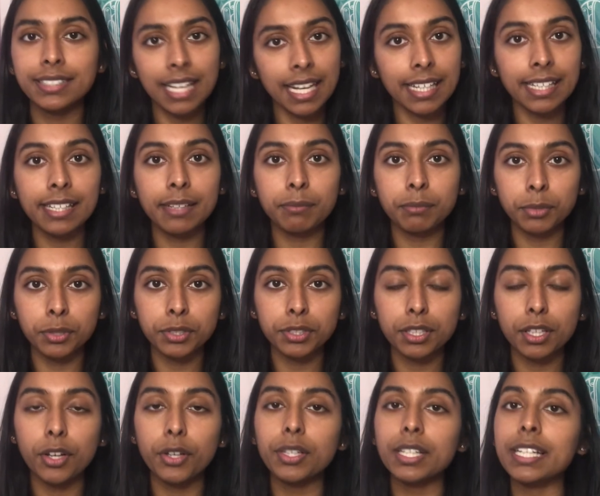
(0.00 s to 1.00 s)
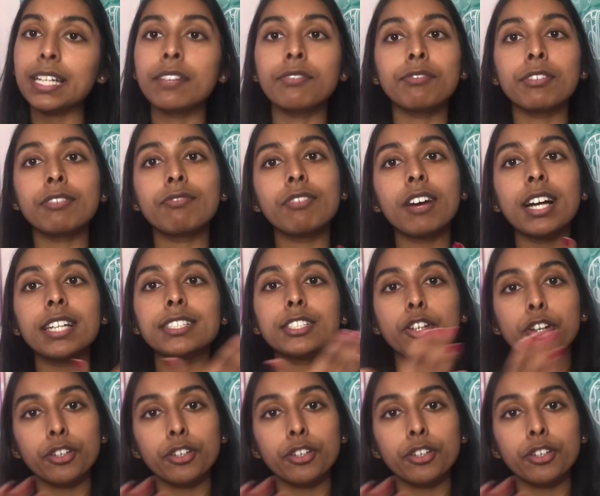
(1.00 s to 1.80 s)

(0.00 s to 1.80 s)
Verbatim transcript: take it more slowly and revise